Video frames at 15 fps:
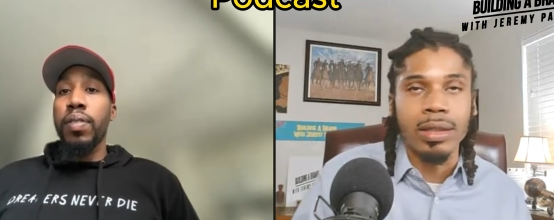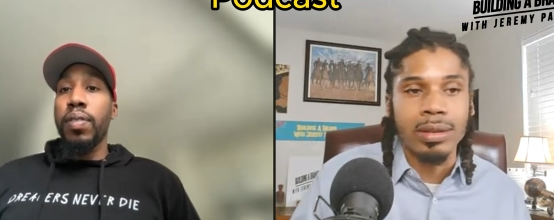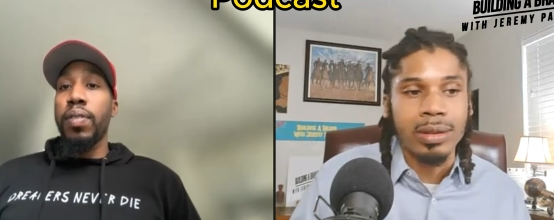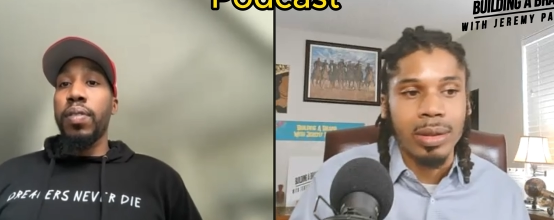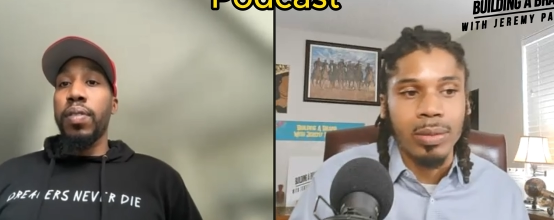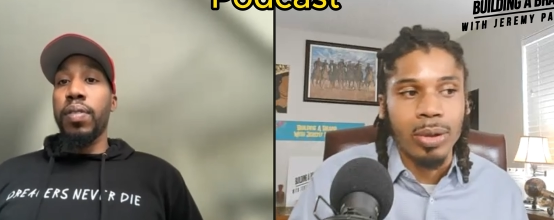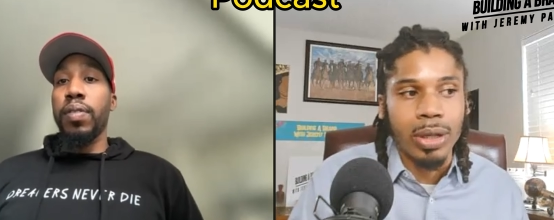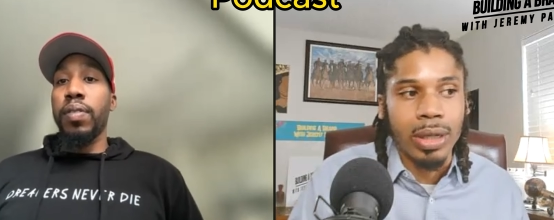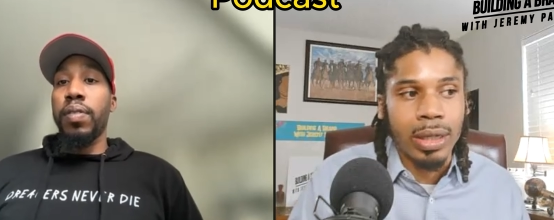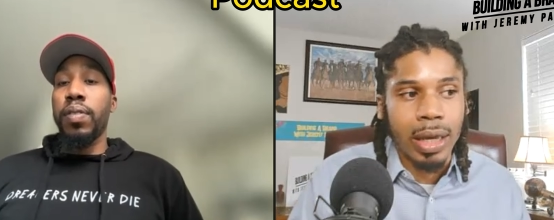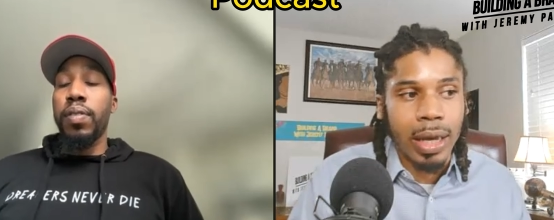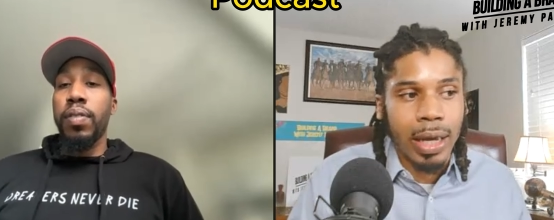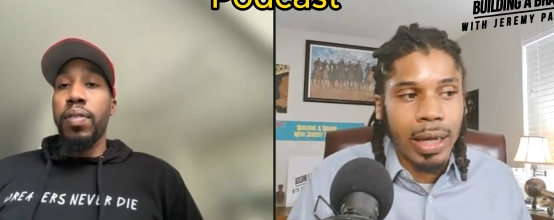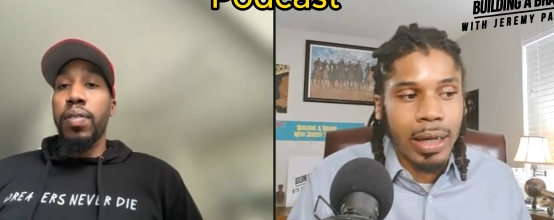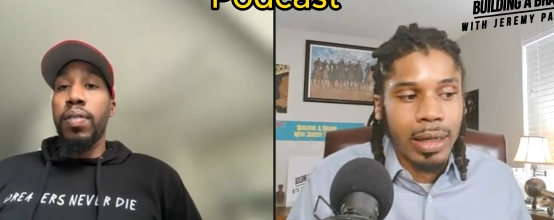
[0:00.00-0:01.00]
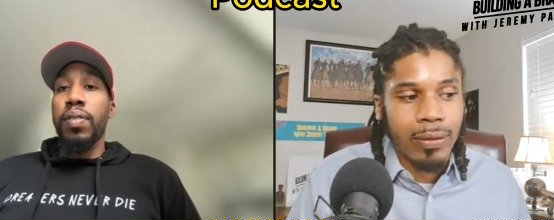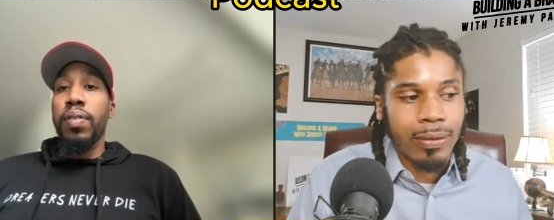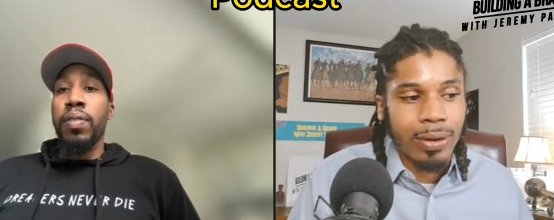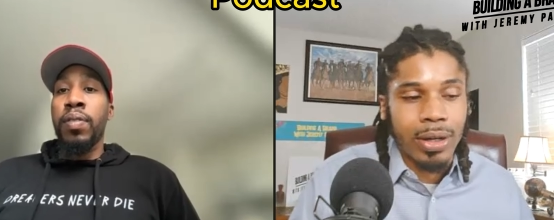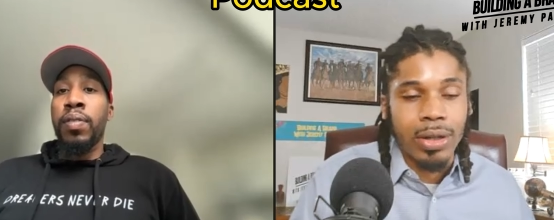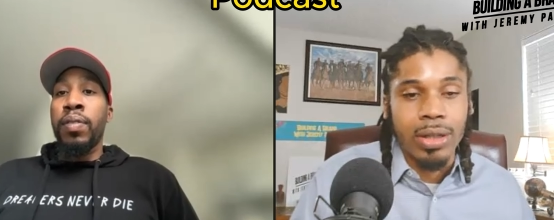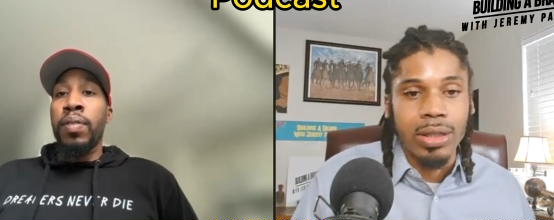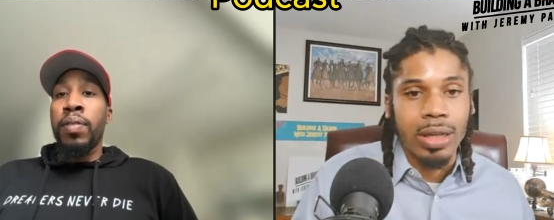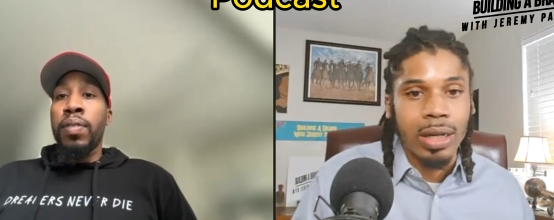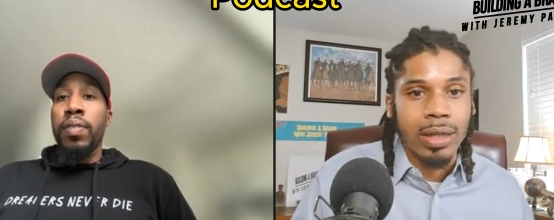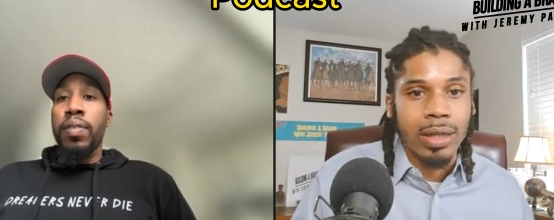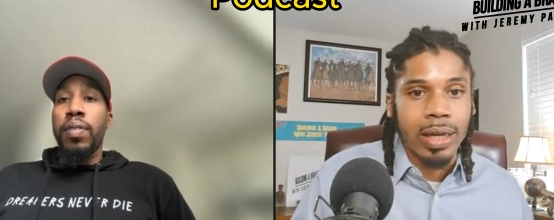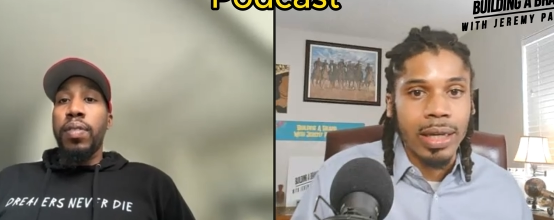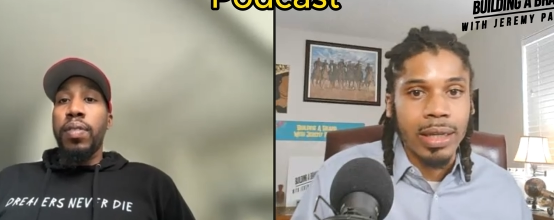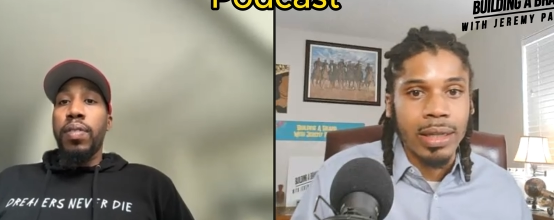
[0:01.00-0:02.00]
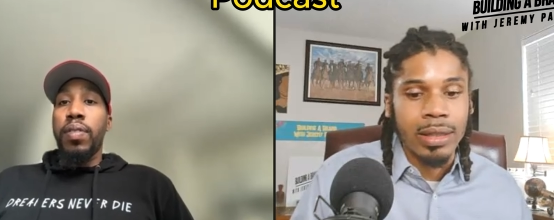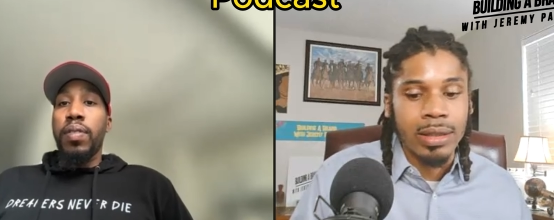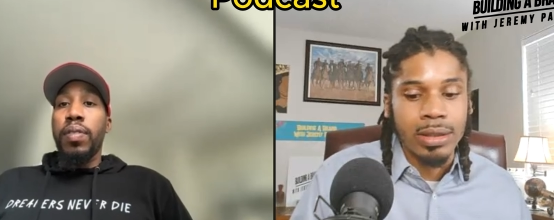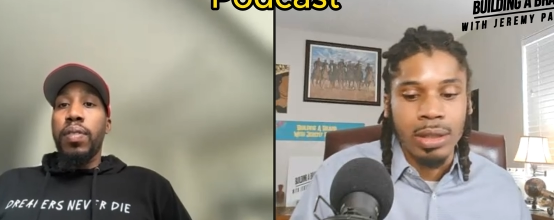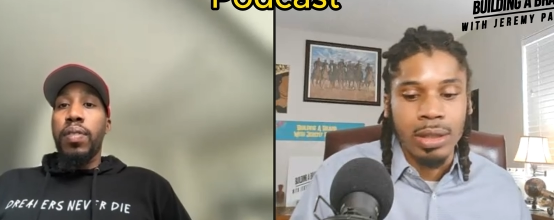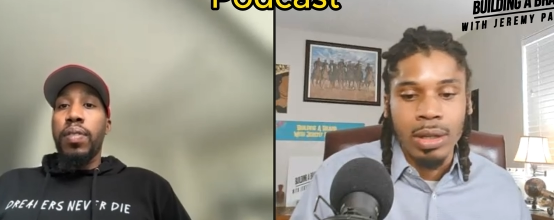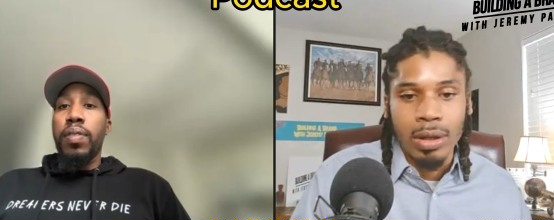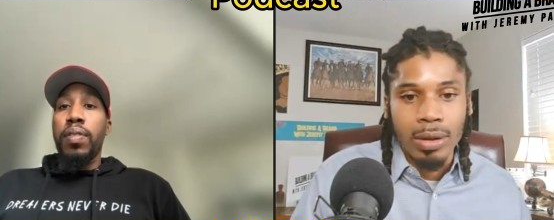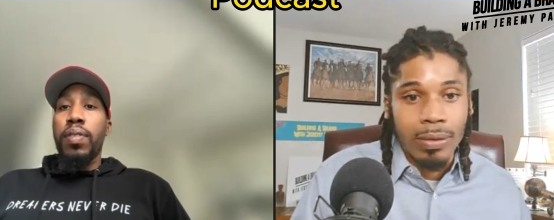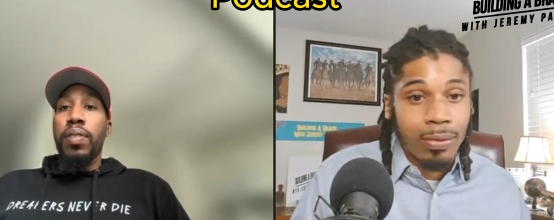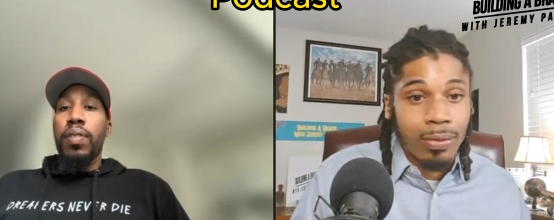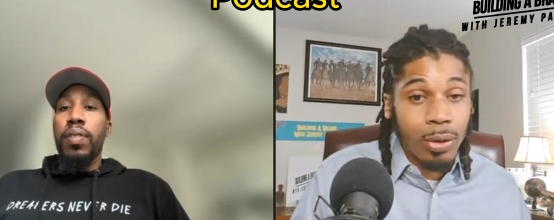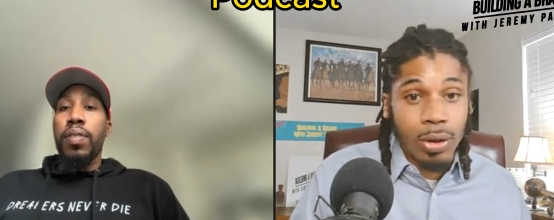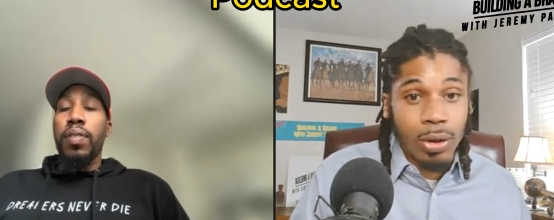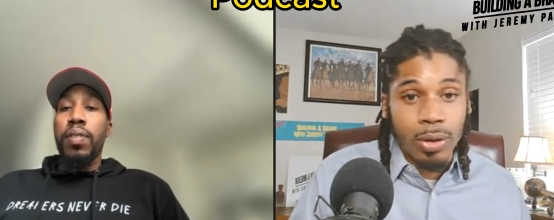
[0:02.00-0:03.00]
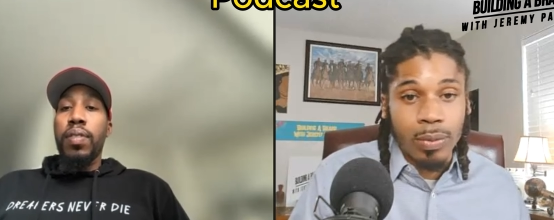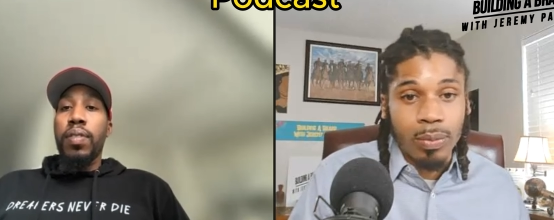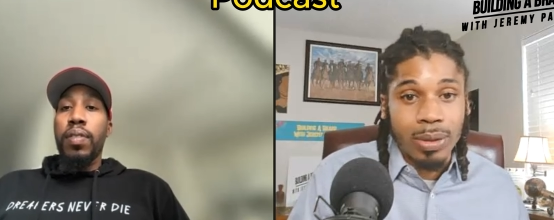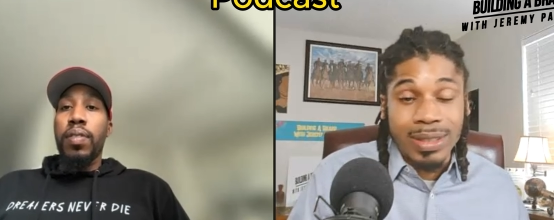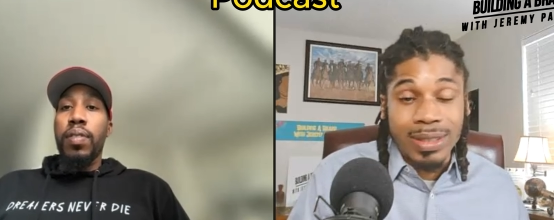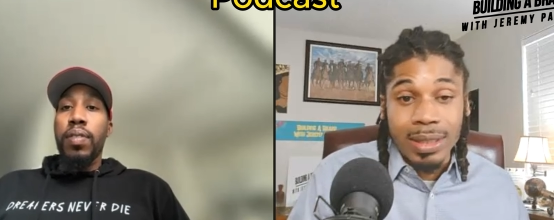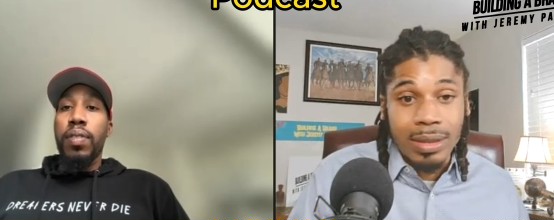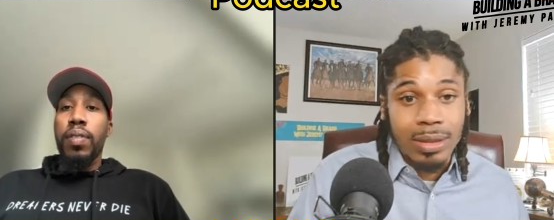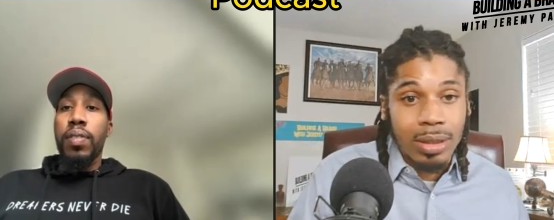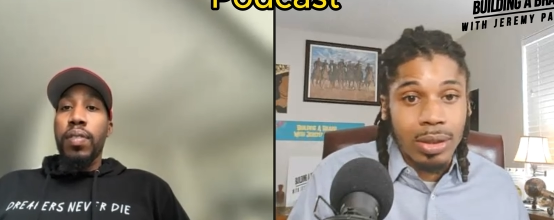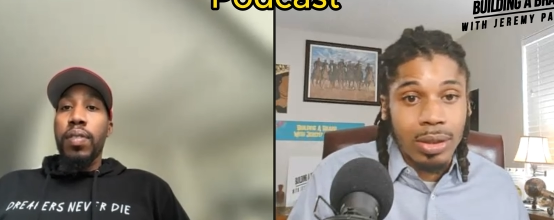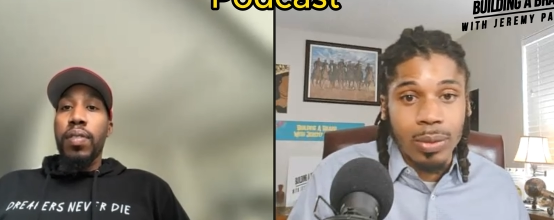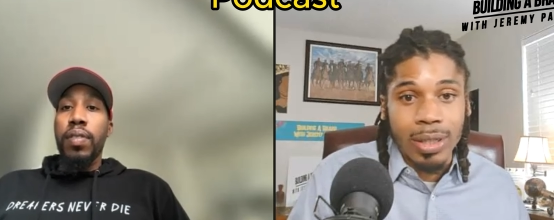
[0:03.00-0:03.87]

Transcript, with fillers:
Speaker 1: someone at a very young age for potentially the